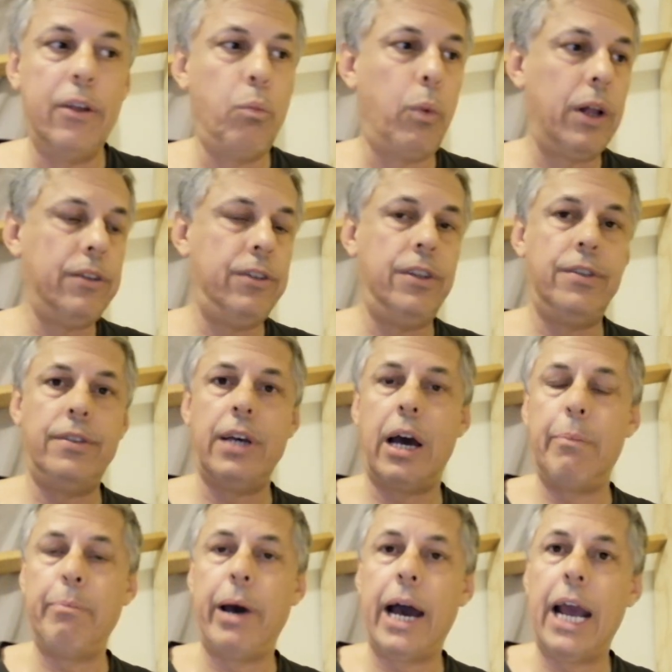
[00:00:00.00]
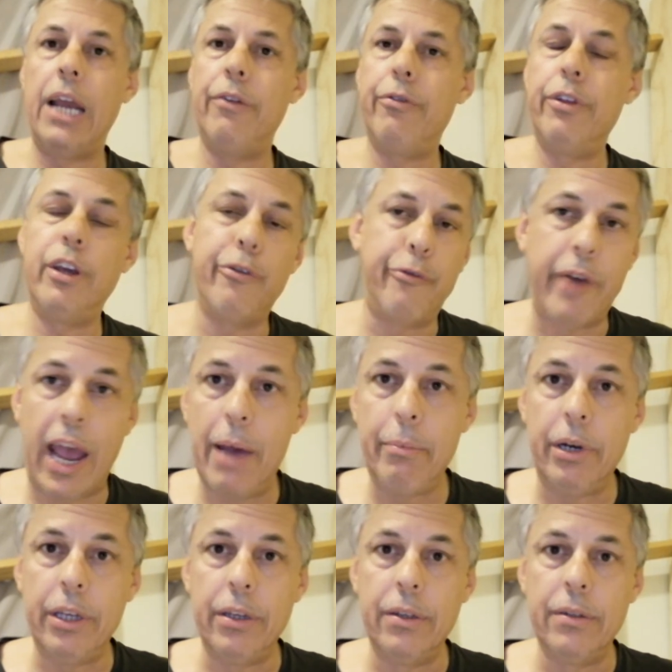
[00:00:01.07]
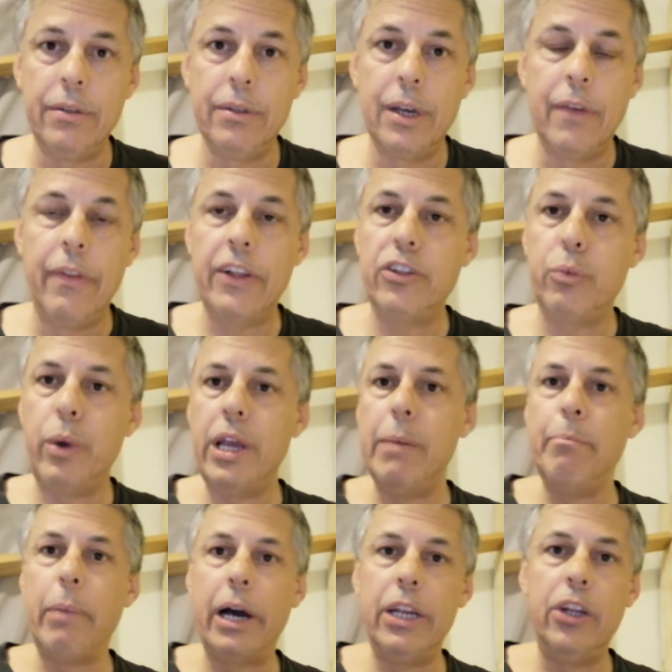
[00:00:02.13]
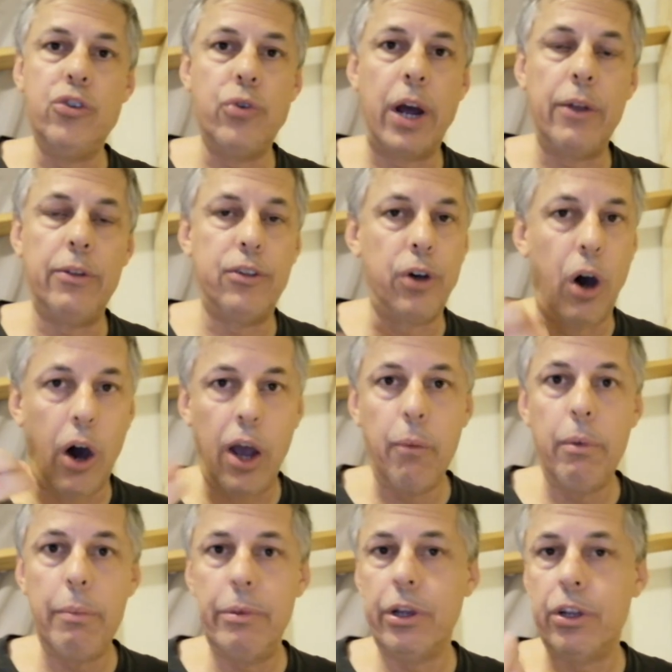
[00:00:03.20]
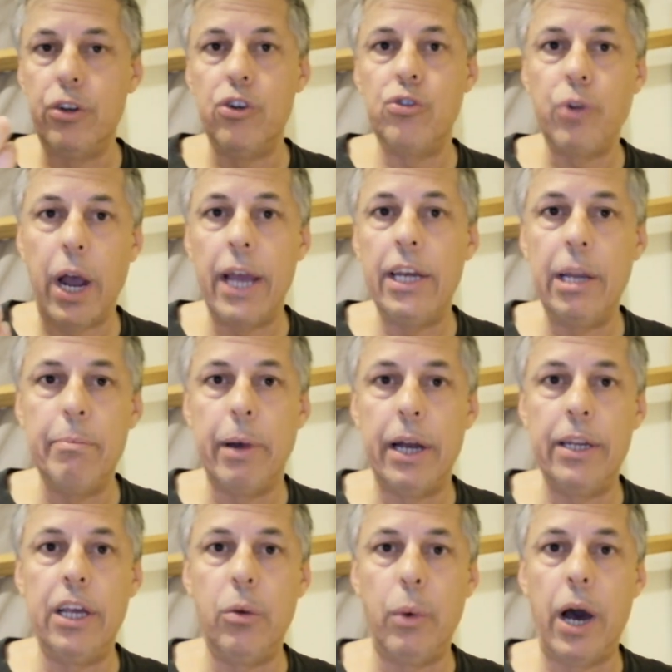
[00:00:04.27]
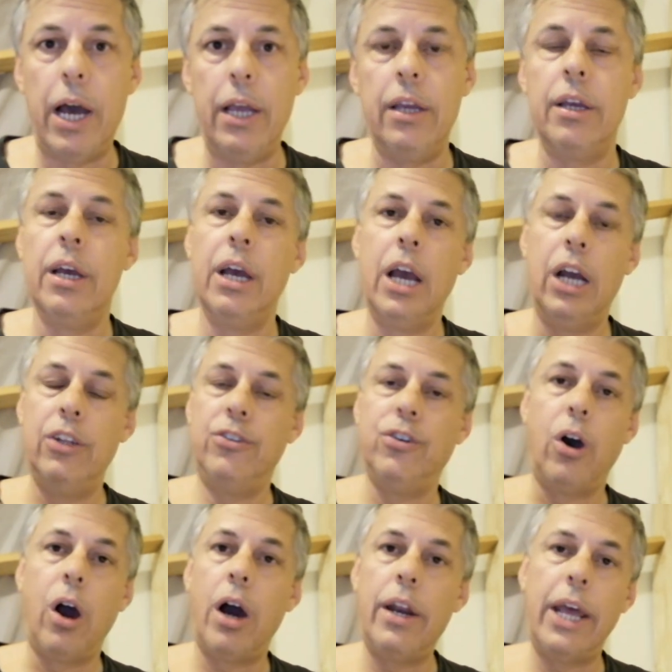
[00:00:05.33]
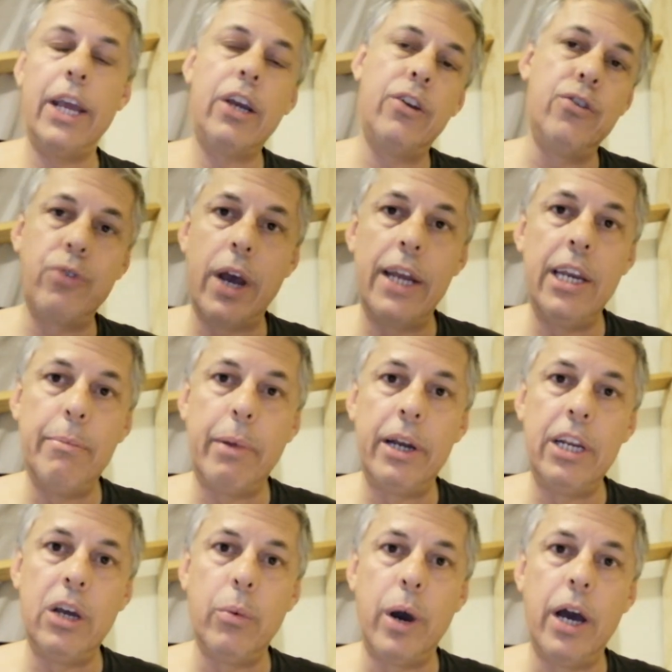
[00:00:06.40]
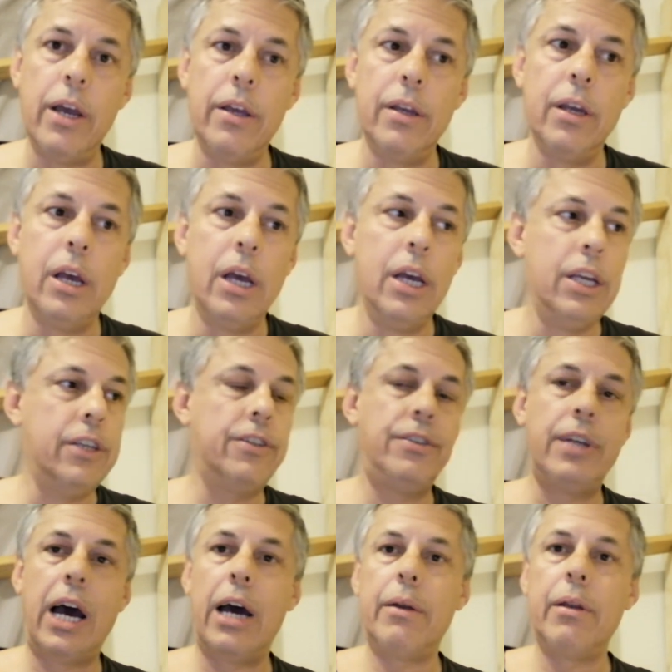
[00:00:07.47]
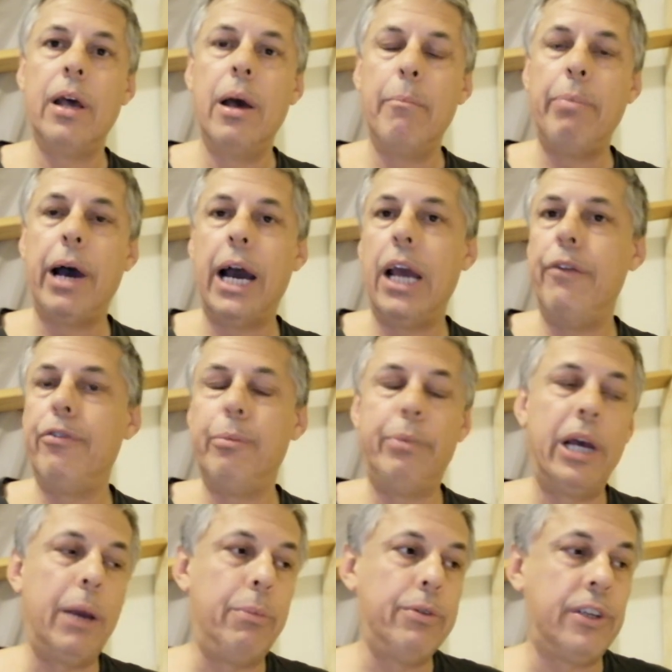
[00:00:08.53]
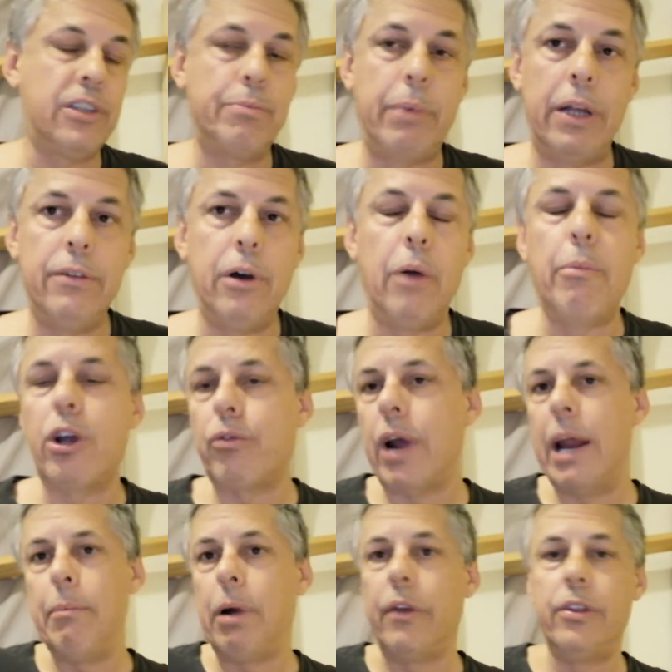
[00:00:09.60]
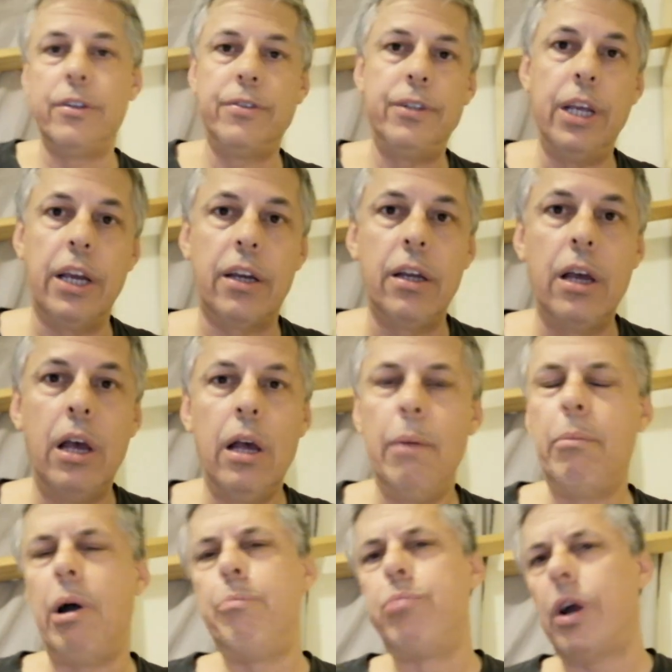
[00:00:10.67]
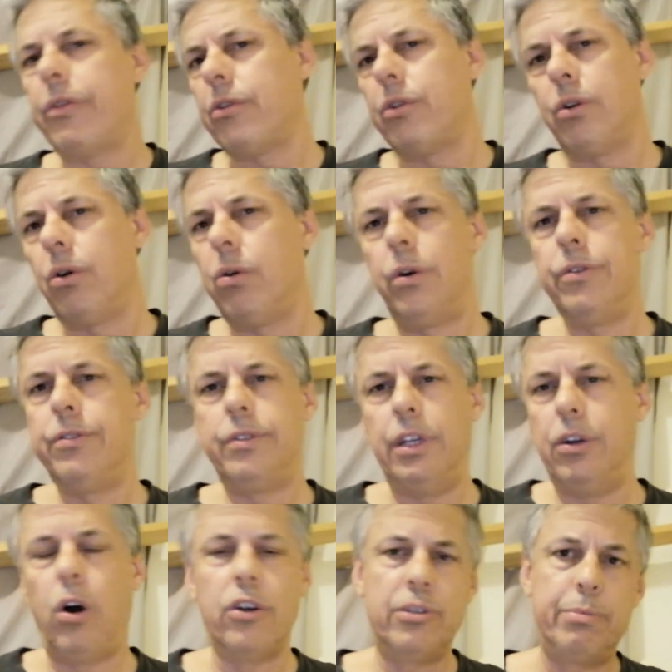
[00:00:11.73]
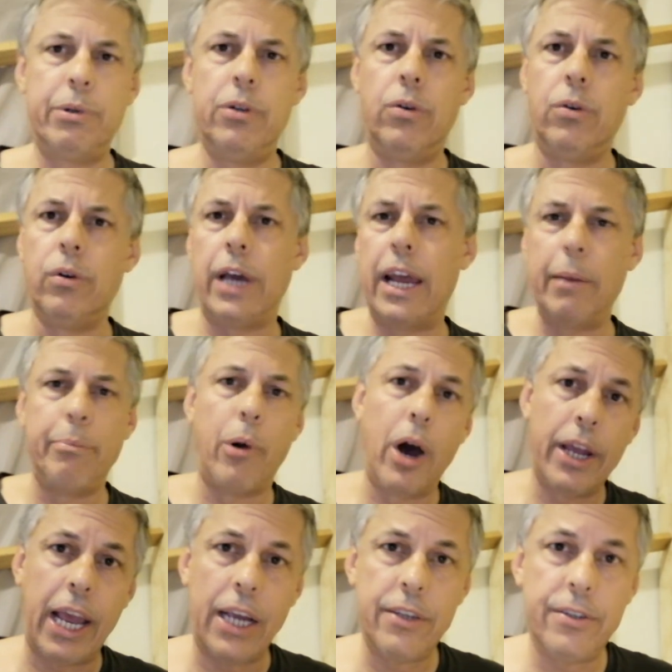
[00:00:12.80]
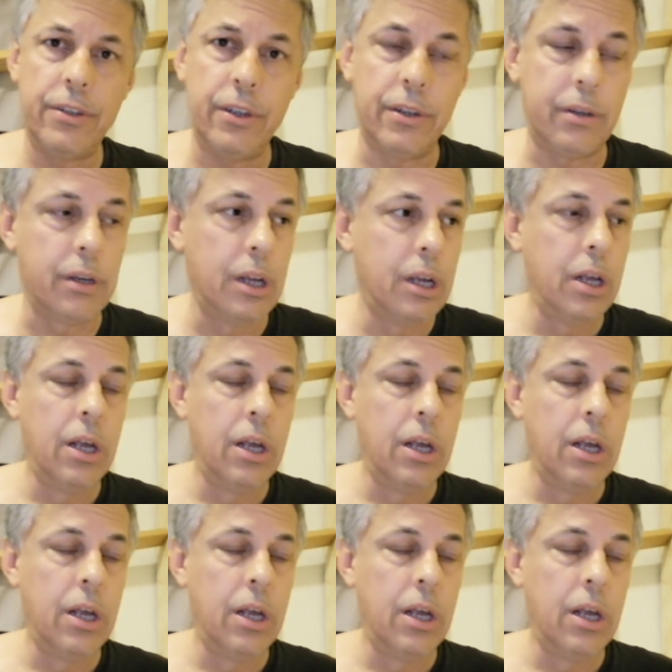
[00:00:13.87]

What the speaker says: That once you start paying for your family, that's where your money drain. Thai women can drain your money away, and Thailand can drain your money away. You start paying for people's expenses. Oh, my grandmother's sick. My brother-in-law's in hospital, had a bike accident.